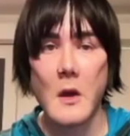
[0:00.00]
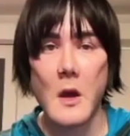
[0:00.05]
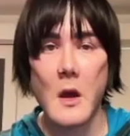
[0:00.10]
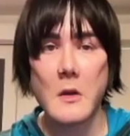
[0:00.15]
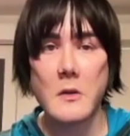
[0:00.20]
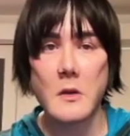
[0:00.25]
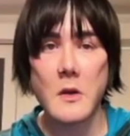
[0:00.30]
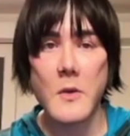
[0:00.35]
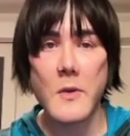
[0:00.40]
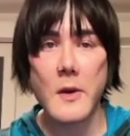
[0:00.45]

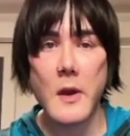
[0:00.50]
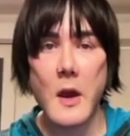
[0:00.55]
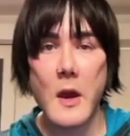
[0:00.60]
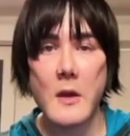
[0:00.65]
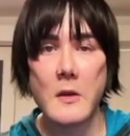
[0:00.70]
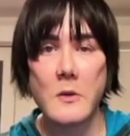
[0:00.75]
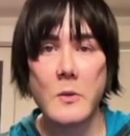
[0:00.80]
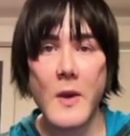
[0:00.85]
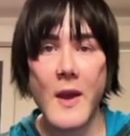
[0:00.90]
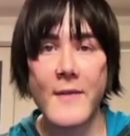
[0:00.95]
How's it going,
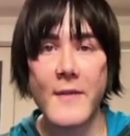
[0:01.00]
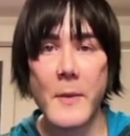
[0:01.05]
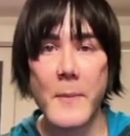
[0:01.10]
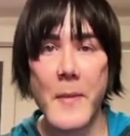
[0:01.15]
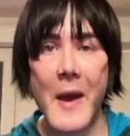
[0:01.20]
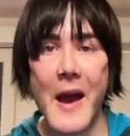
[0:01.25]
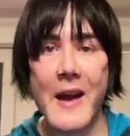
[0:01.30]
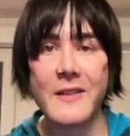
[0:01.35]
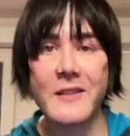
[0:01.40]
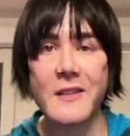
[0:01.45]
guys? We have a
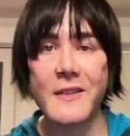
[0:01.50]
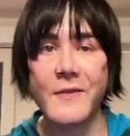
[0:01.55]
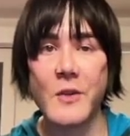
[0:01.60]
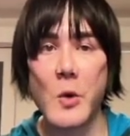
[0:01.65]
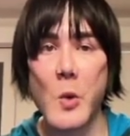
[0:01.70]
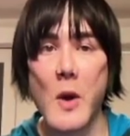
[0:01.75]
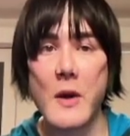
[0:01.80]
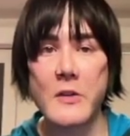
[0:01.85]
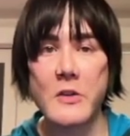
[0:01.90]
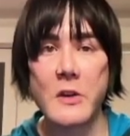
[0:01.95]
past level
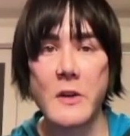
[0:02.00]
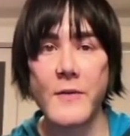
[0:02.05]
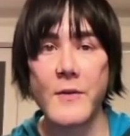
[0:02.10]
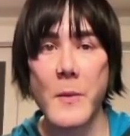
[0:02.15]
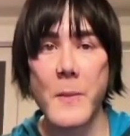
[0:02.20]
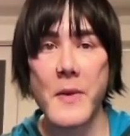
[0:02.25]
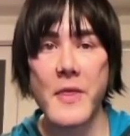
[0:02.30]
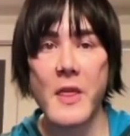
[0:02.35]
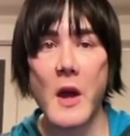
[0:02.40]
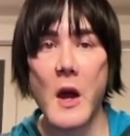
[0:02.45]
question for
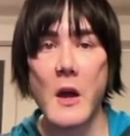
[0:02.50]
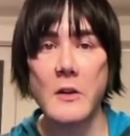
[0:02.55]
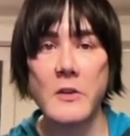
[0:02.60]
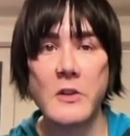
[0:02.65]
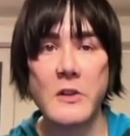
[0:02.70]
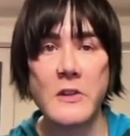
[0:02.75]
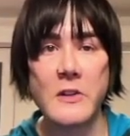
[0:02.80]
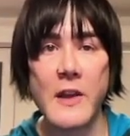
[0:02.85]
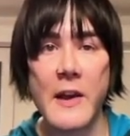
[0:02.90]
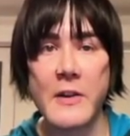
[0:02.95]
pathology
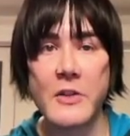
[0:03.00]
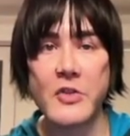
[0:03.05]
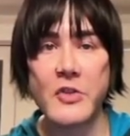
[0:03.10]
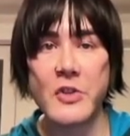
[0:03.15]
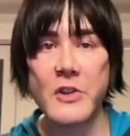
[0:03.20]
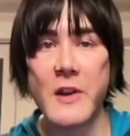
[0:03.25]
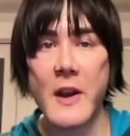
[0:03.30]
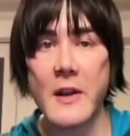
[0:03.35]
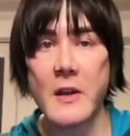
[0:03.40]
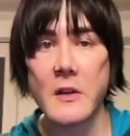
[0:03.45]
slash
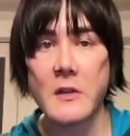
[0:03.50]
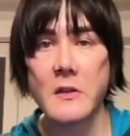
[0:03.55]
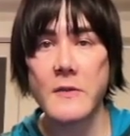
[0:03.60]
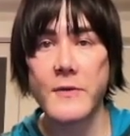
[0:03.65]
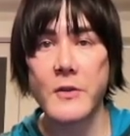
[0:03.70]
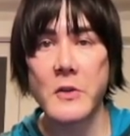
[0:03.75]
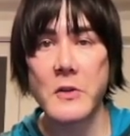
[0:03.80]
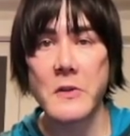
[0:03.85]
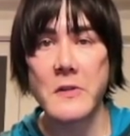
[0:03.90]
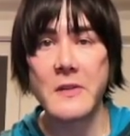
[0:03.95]
genetics
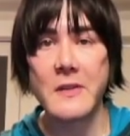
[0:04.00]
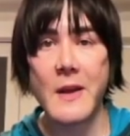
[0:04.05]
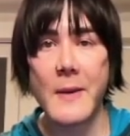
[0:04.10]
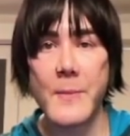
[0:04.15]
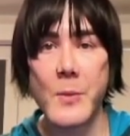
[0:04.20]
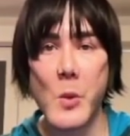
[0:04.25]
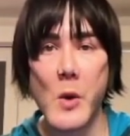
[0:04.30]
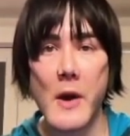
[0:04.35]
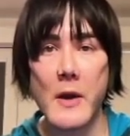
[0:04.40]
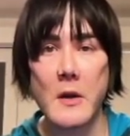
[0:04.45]
for step
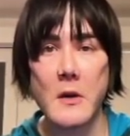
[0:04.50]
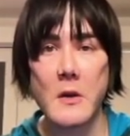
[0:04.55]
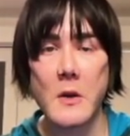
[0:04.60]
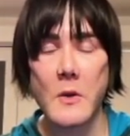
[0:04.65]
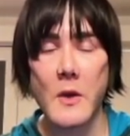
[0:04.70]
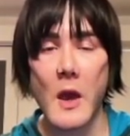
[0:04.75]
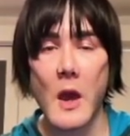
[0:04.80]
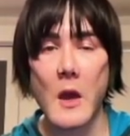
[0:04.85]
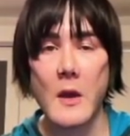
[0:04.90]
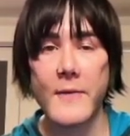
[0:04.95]
one.
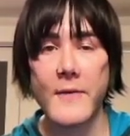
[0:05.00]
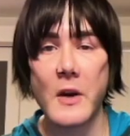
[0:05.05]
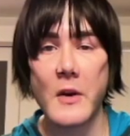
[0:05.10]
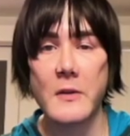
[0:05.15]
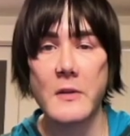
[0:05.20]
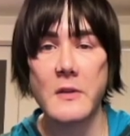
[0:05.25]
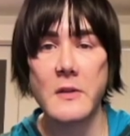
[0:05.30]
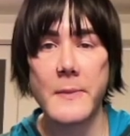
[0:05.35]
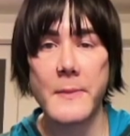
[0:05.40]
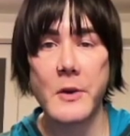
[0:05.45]
Okay, very
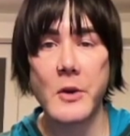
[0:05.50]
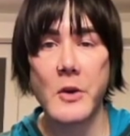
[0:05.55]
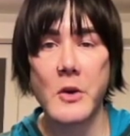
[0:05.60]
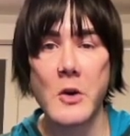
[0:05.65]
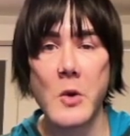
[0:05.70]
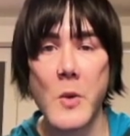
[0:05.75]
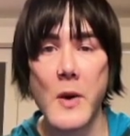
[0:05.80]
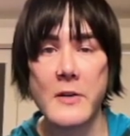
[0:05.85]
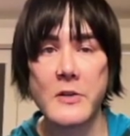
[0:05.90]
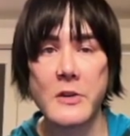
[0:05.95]
similar
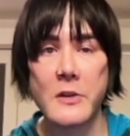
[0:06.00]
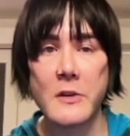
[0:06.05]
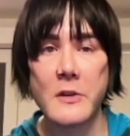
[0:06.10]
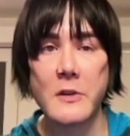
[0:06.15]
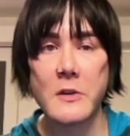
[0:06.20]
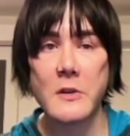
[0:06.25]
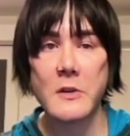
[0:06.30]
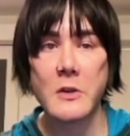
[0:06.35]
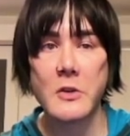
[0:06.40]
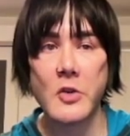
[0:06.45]

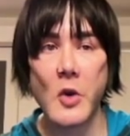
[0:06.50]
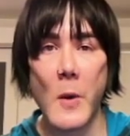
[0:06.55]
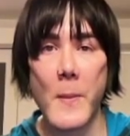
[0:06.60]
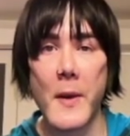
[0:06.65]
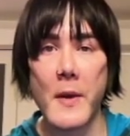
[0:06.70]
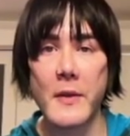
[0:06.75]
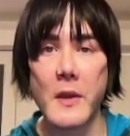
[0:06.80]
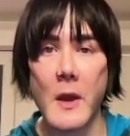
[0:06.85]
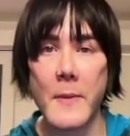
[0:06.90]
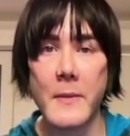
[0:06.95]
questions show up
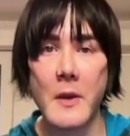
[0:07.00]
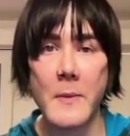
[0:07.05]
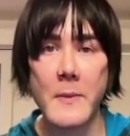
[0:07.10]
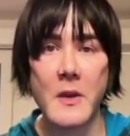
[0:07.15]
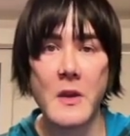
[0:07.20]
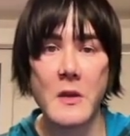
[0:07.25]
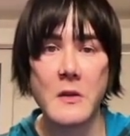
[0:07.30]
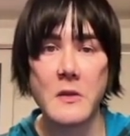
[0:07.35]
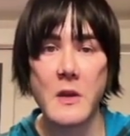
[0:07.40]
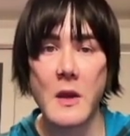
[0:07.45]
on the NBME
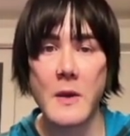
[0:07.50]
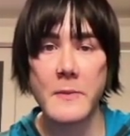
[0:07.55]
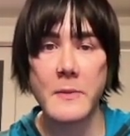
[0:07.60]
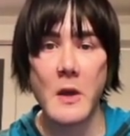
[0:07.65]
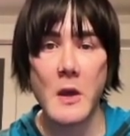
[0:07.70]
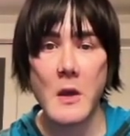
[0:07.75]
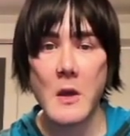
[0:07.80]
exam.